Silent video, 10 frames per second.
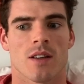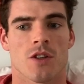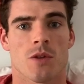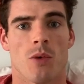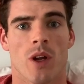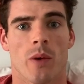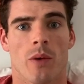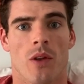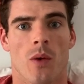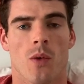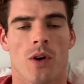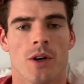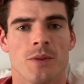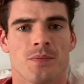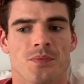This morning we were on the
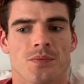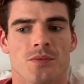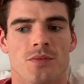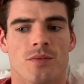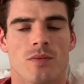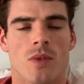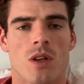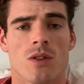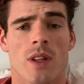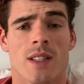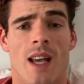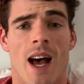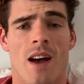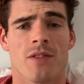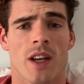water. So that's a
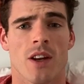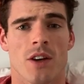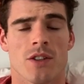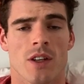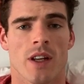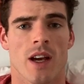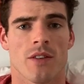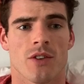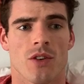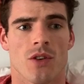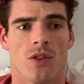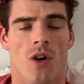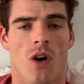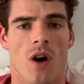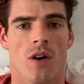half day now, Sunday afternoon
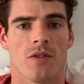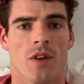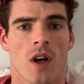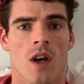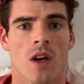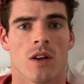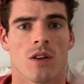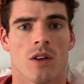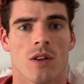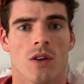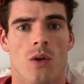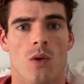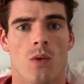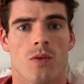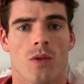off. Gonna
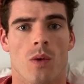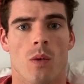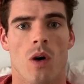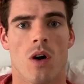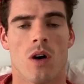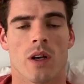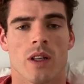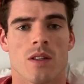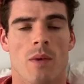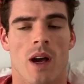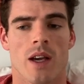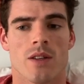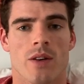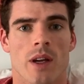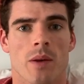go for a walk, get some
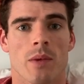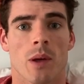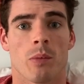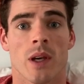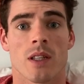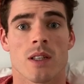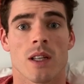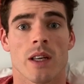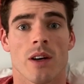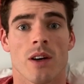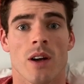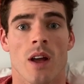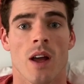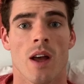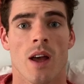ice cream, get a pizza later,
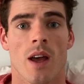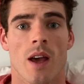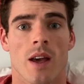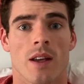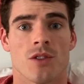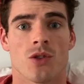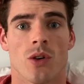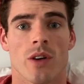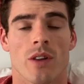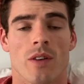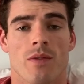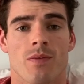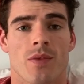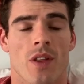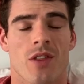enjoy
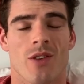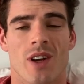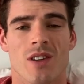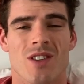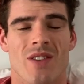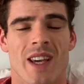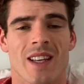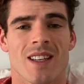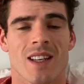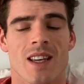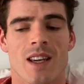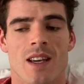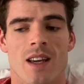the thrills of Italy.